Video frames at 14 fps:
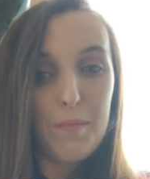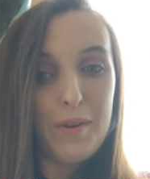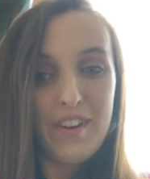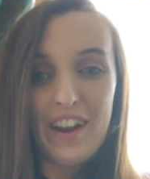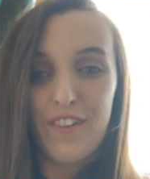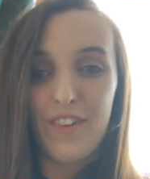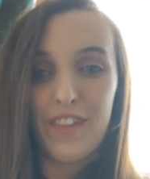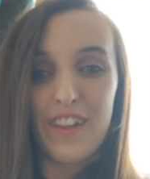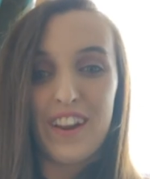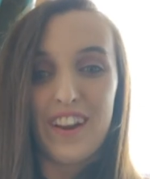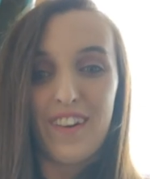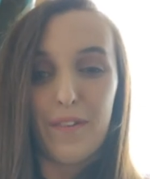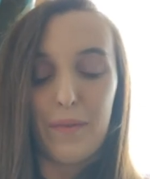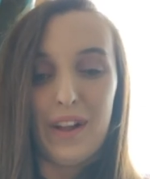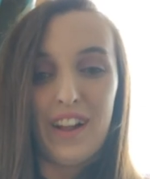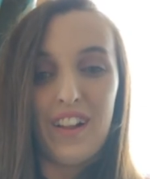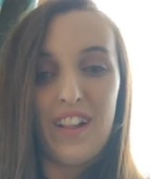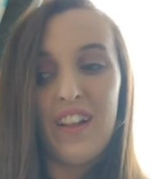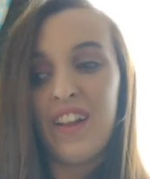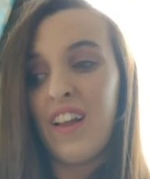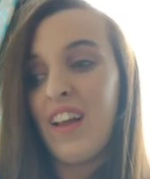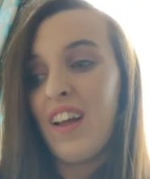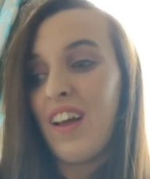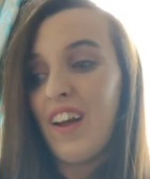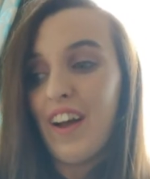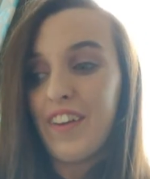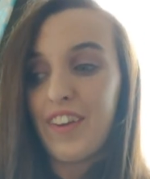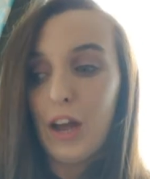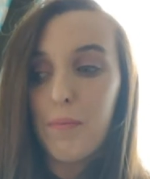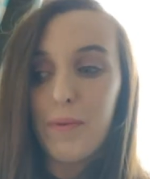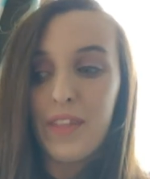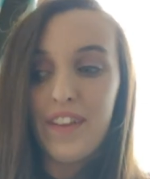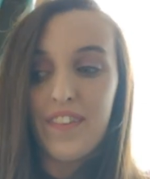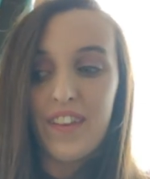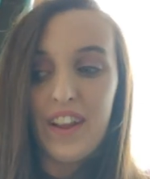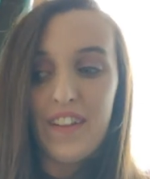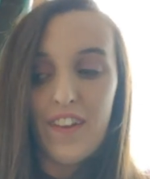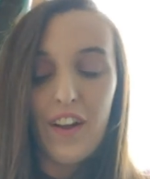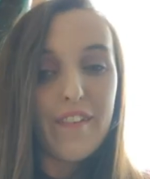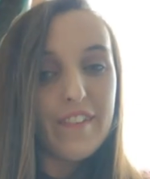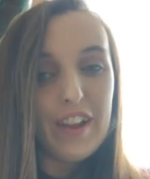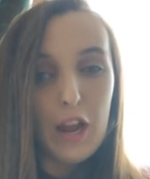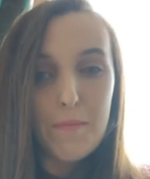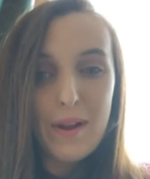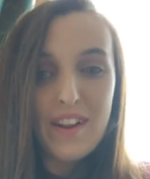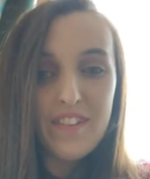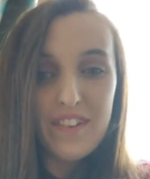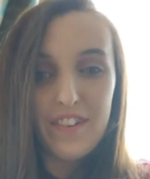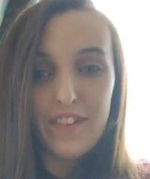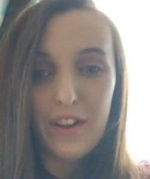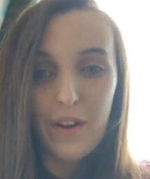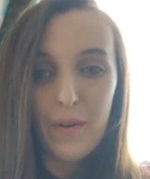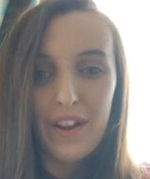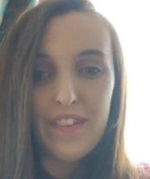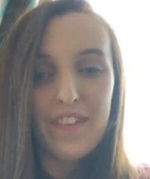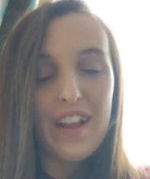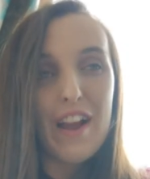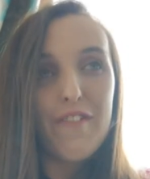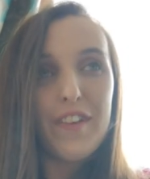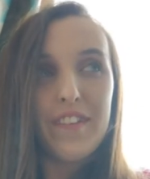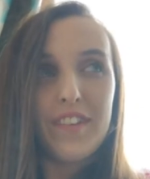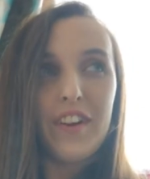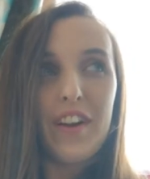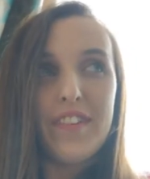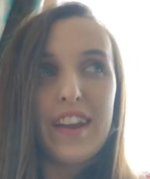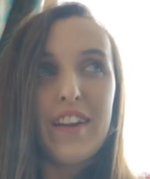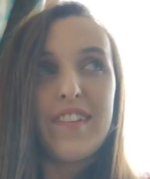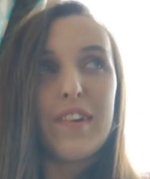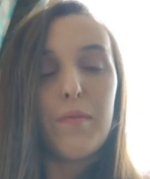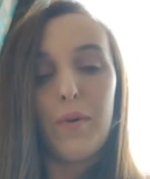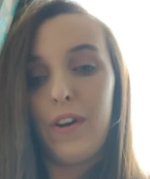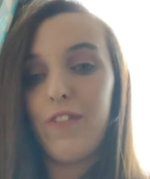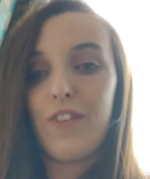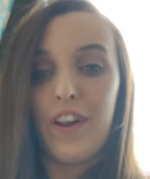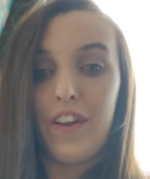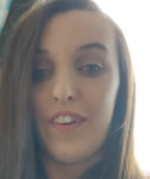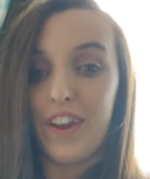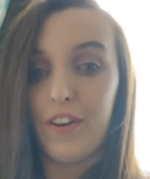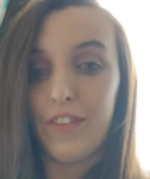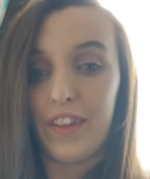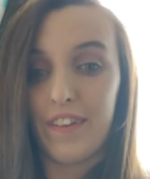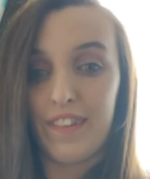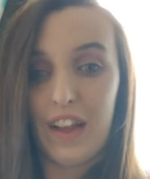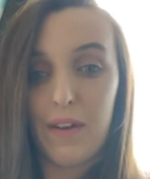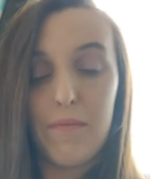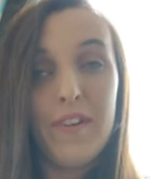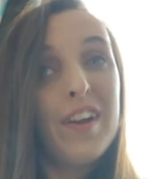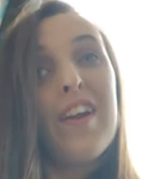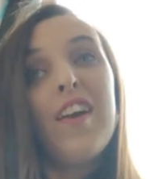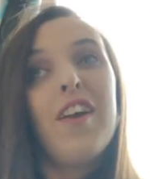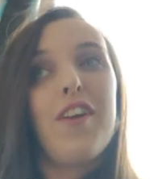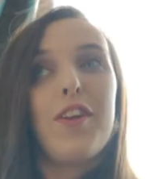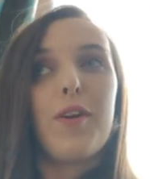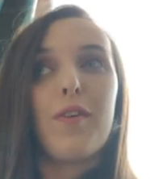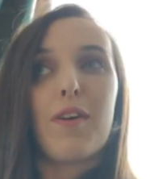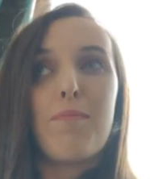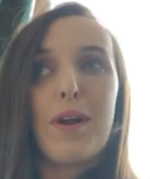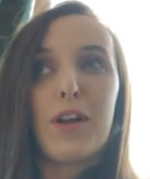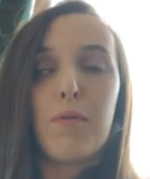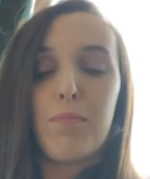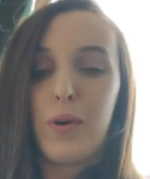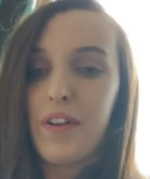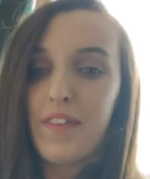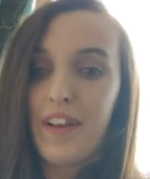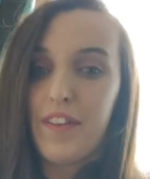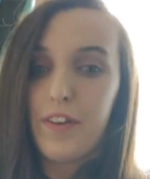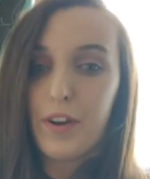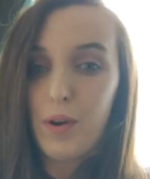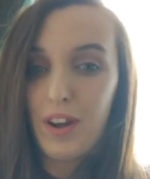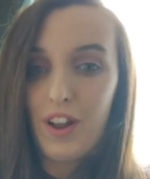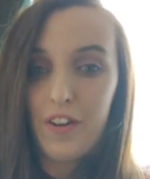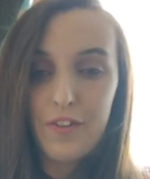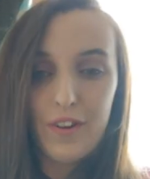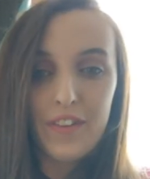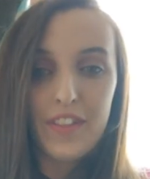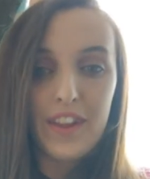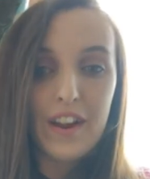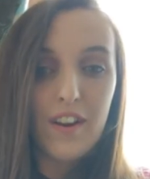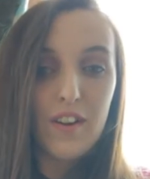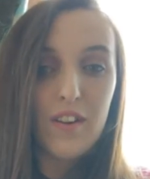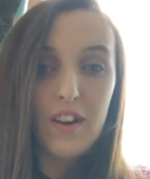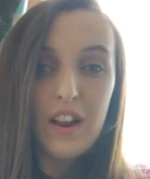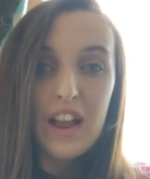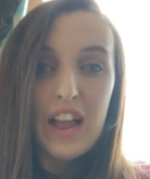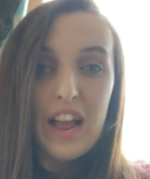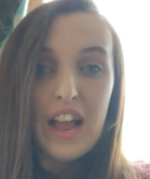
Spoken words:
helping you get through the year as well. On top of this, it's all CA based, so everything's not down to one final day of the exam. You can pick up points as you go along throughout the year.